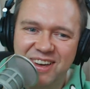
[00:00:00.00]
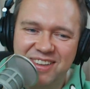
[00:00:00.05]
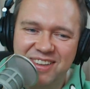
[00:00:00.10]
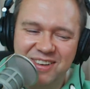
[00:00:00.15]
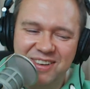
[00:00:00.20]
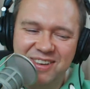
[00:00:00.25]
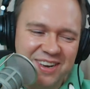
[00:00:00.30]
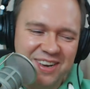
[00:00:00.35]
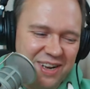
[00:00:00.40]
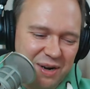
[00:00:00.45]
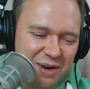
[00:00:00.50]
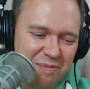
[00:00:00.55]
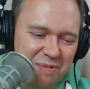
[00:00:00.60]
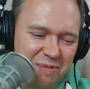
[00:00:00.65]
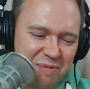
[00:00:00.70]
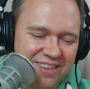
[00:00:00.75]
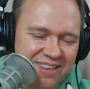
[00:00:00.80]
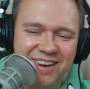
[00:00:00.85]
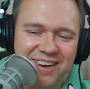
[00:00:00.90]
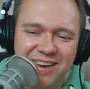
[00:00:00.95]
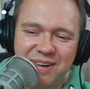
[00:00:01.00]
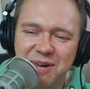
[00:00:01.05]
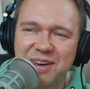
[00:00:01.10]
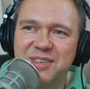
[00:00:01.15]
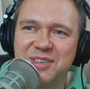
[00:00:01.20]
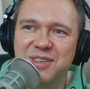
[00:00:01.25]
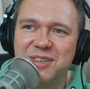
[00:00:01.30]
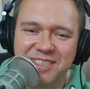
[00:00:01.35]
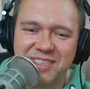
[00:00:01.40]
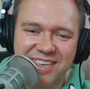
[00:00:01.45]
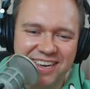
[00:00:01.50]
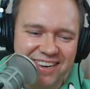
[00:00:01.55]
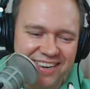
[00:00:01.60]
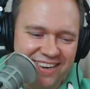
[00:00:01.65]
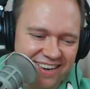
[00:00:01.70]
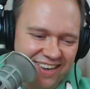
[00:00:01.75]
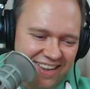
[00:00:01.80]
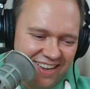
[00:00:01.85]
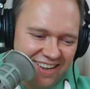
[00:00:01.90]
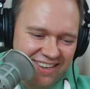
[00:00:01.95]
A little bit, yeah. I should
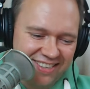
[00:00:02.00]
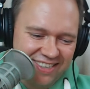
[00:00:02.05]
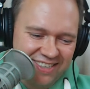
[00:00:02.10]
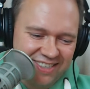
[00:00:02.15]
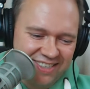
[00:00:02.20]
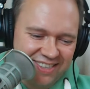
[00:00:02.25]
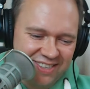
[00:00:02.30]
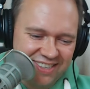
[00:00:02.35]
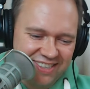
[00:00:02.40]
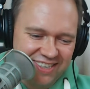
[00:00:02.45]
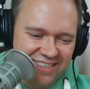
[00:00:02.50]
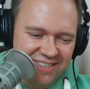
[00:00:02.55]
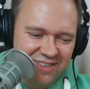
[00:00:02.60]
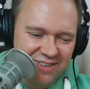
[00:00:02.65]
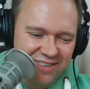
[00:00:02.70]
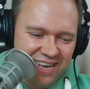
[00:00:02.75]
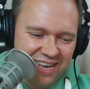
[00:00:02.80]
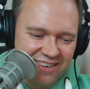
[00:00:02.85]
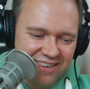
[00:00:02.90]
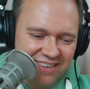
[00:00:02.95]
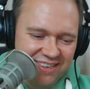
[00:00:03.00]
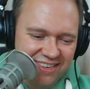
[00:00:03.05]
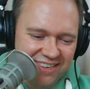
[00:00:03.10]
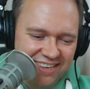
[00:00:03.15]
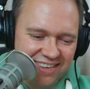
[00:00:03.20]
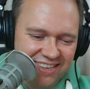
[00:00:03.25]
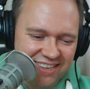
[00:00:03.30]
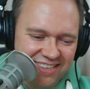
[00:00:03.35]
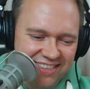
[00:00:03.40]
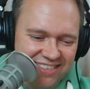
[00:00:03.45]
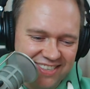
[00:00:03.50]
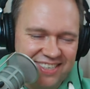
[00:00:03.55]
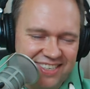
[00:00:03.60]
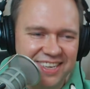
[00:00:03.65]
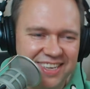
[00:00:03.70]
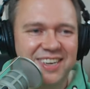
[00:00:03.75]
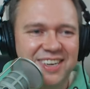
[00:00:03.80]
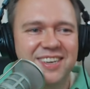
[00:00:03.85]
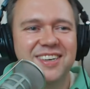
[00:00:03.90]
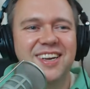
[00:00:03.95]
sit you down on a
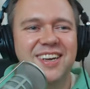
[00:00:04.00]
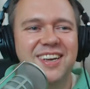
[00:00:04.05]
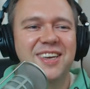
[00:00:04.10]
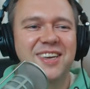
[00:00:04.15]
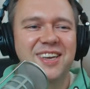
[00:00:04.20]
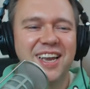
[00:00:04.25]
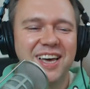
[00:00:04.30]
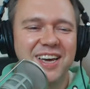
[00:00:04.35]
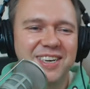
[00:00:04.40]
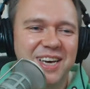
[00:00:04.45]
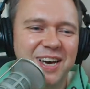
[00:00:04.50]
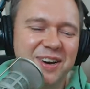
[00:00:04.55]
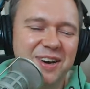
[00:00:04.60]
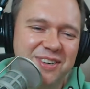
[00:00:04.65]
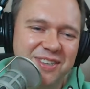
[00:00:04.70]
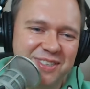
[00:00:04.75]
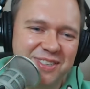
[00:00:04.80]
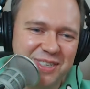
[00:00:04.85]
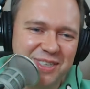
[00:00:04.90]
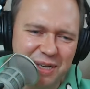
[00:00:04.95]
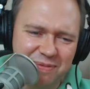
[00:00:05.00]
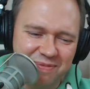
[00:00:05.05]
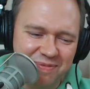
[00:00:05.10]
settee and let you lie down and see.